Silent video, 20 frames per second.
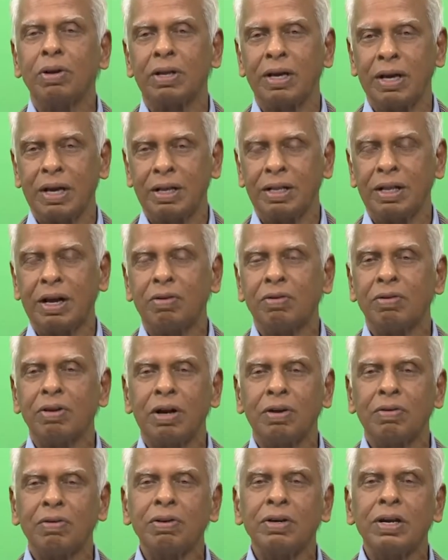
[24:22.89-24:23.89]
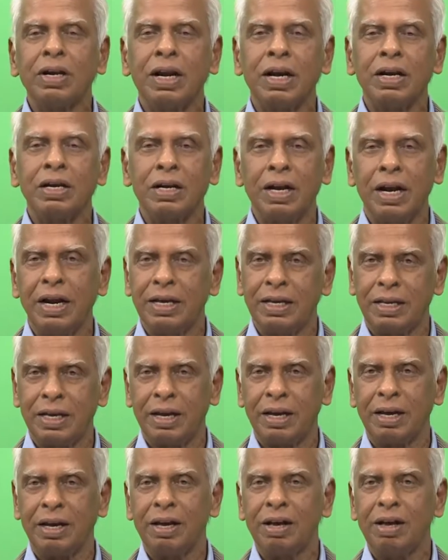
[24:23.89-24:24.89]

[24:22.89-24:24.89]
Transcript: thing. That was a daily thing.